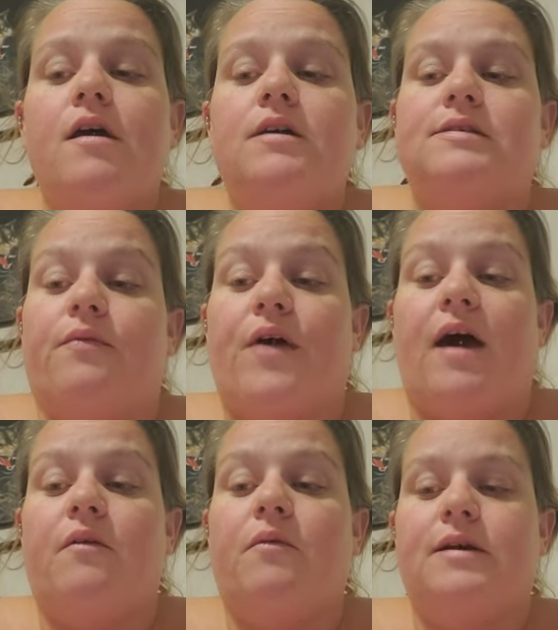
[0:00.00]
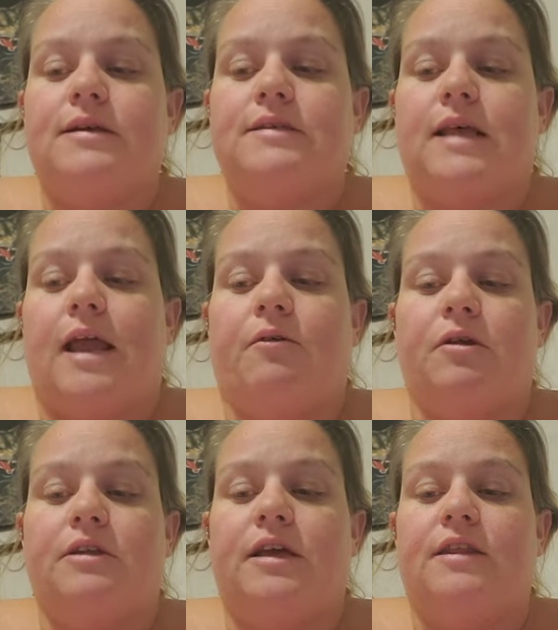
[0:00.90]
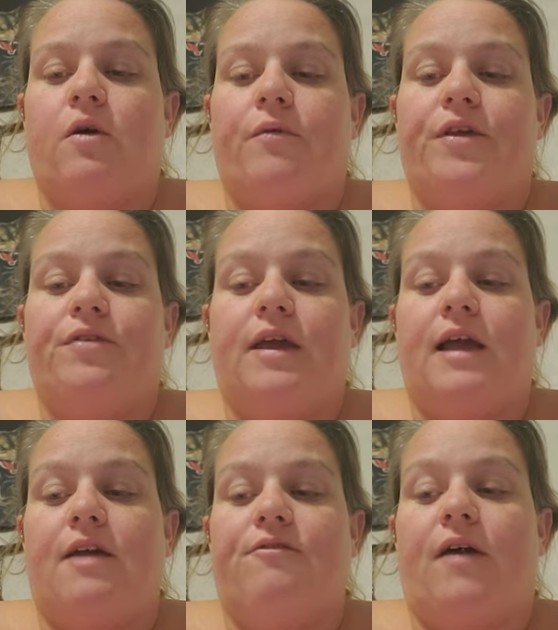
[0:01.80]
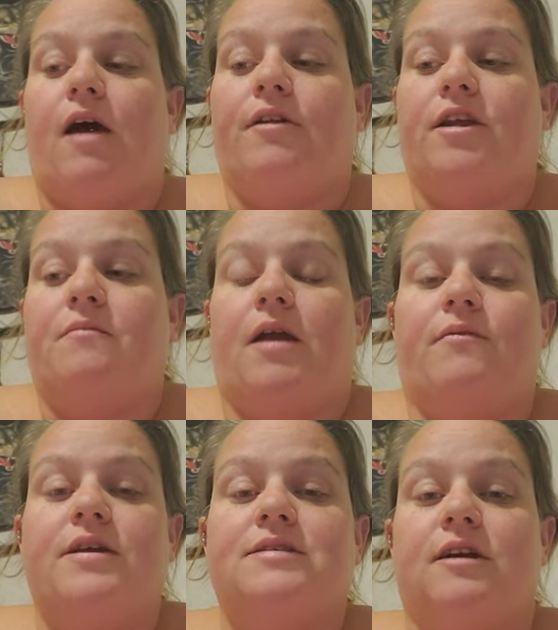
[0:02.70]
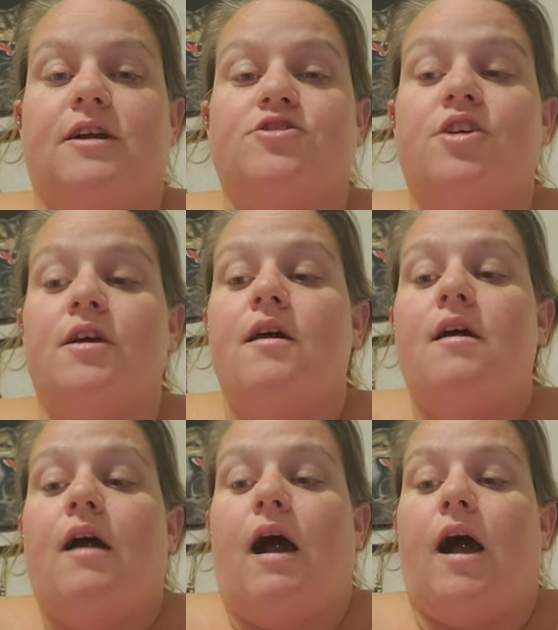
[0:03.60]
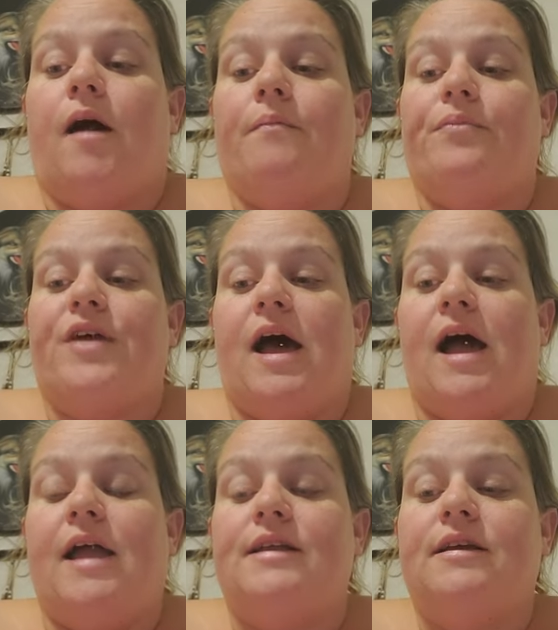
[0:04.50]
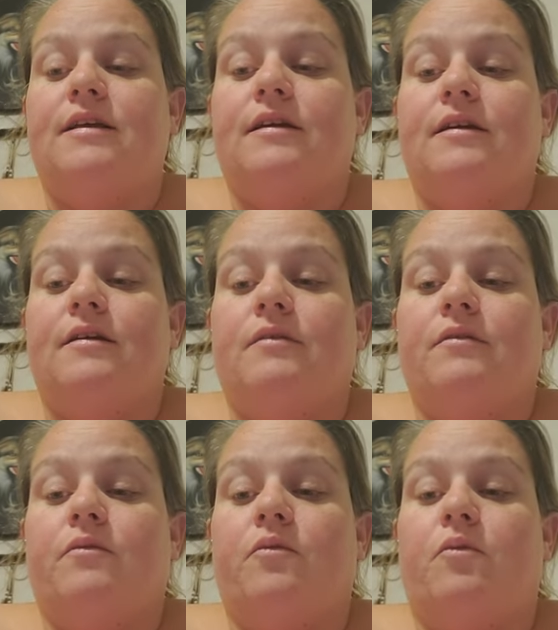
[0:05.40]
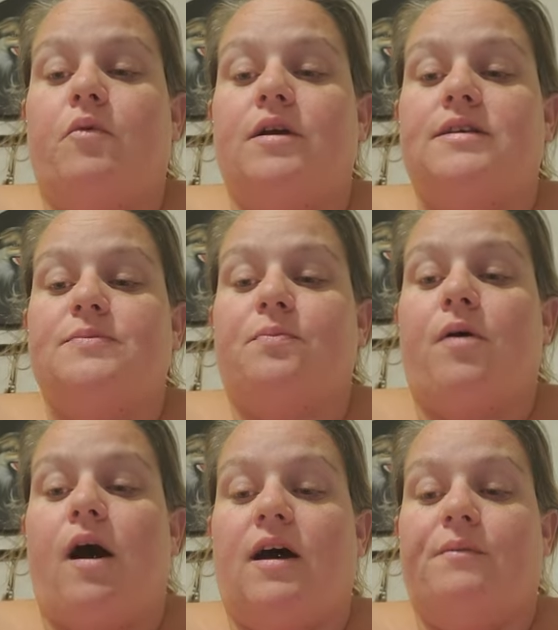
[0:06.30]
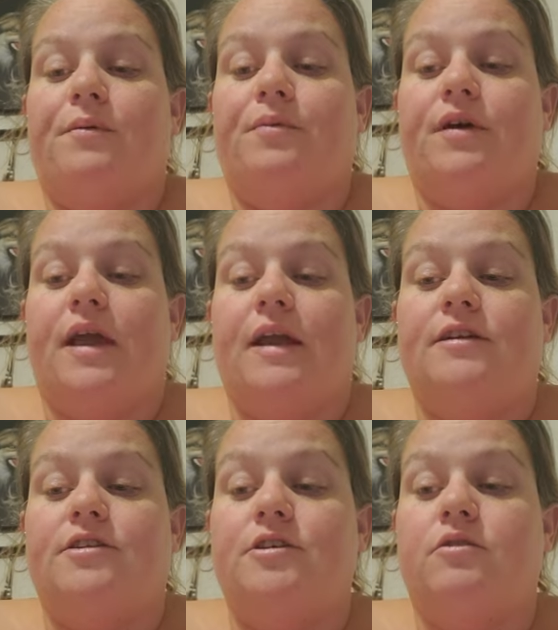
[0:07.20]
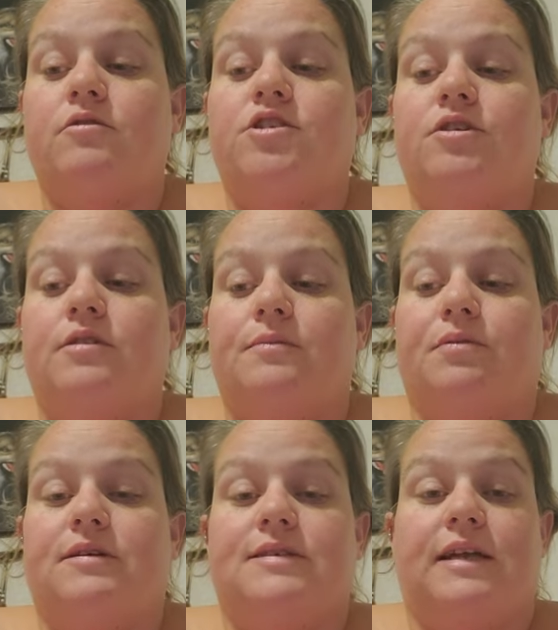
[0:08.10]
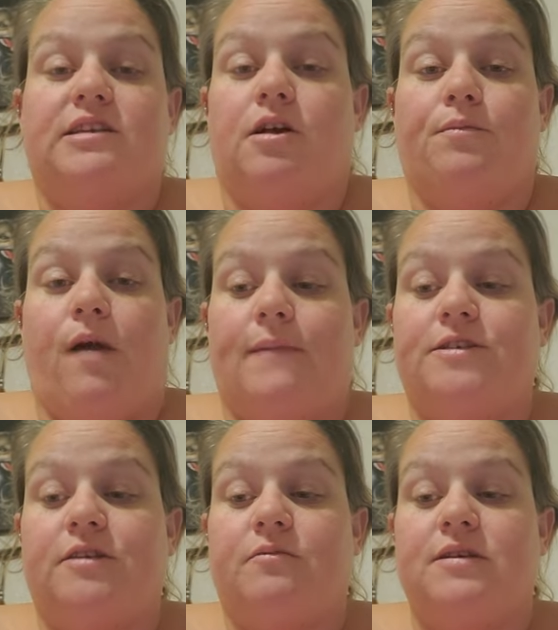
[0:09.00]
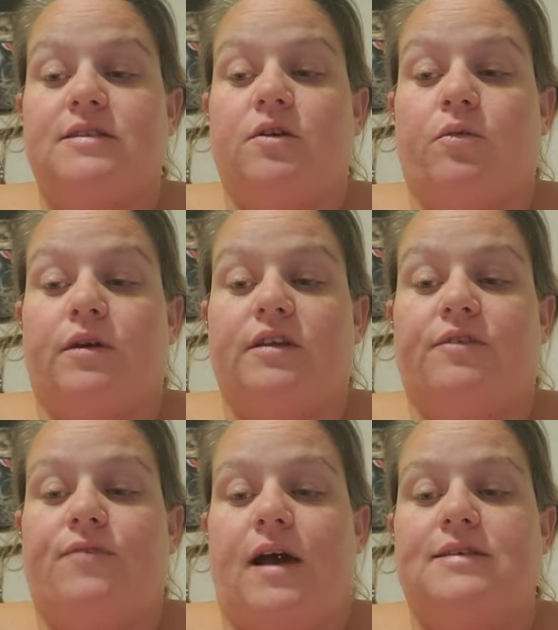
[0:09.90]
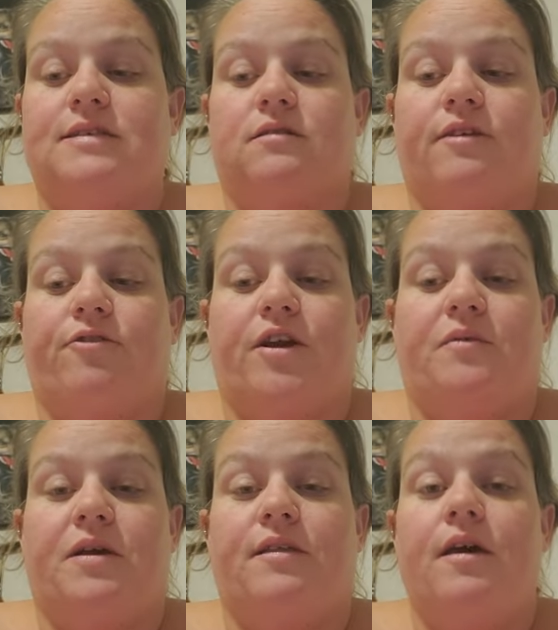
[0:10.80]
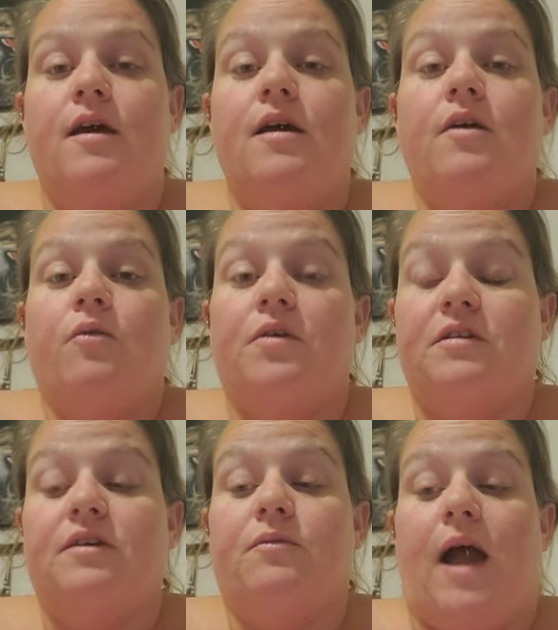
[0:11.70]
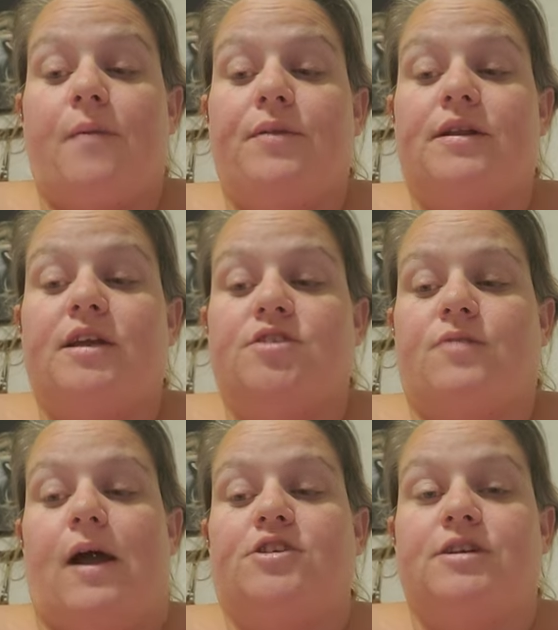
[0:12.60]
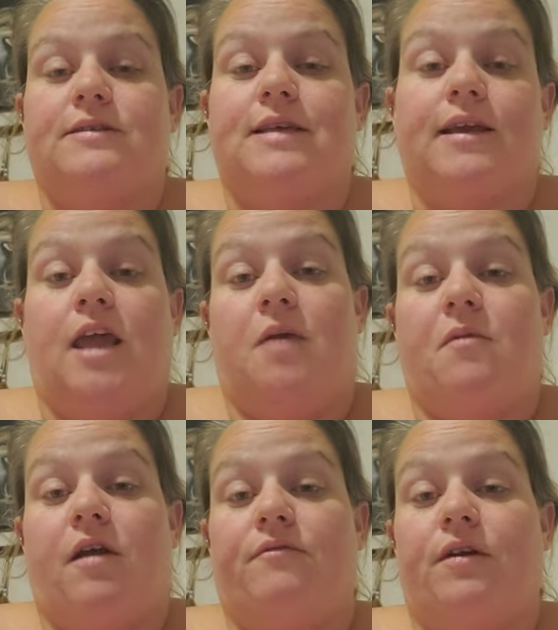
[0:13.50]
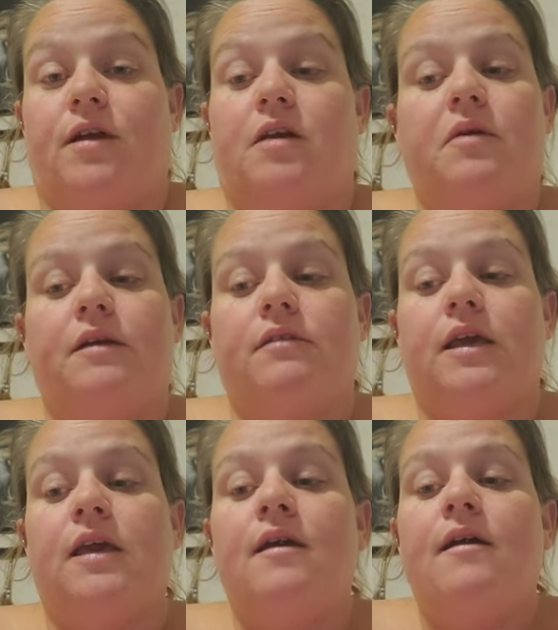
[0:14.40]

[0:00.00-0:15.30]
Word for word: So that was like really the only thing I found in my research um, that was probably due to the placental abruption was the really fast delivery with really rapid contractions that came on very quickly